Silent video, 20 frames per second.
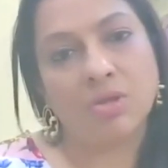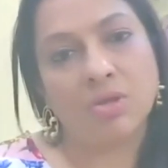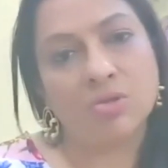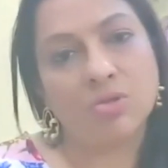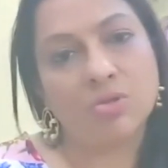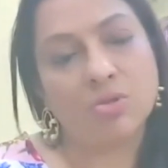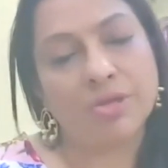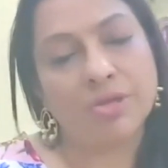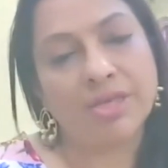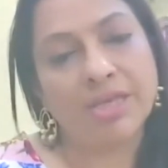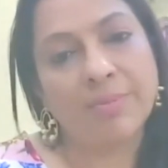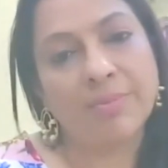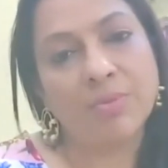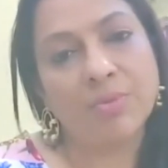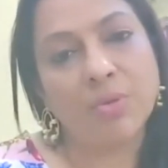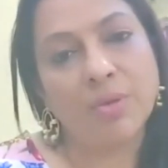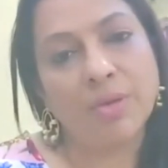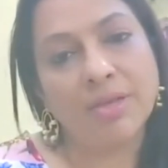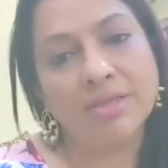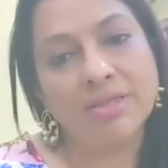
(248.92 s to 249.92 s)
So keep
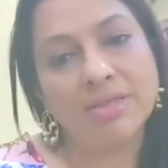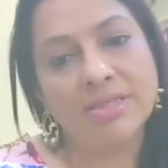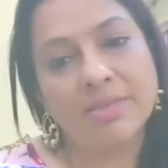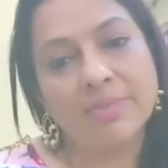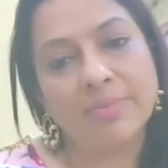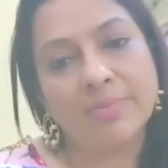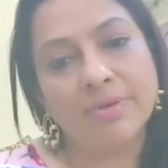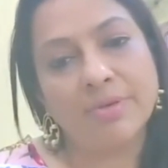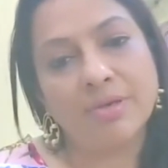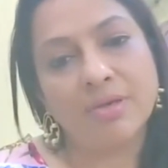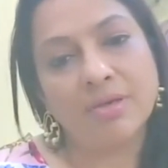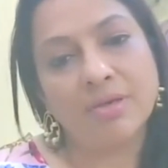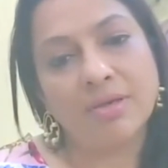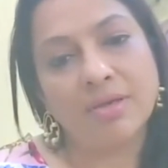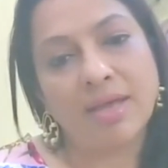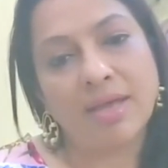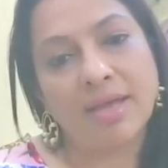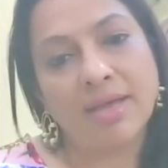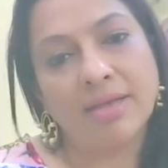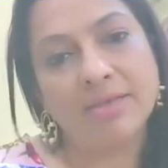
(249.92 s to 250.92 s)
going
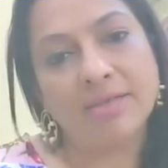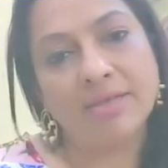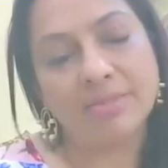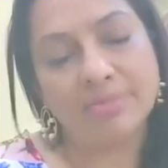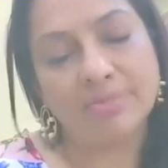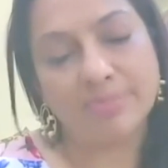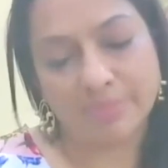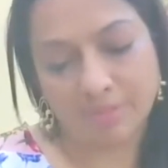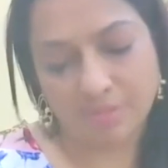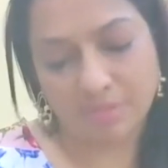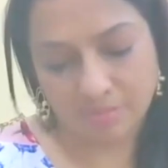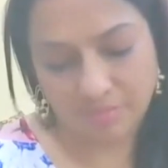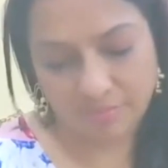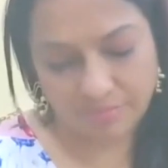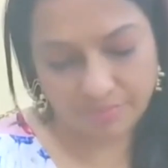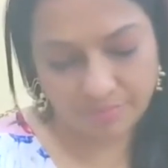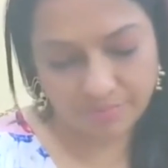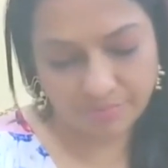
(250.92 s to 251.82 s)
deeper and deeper.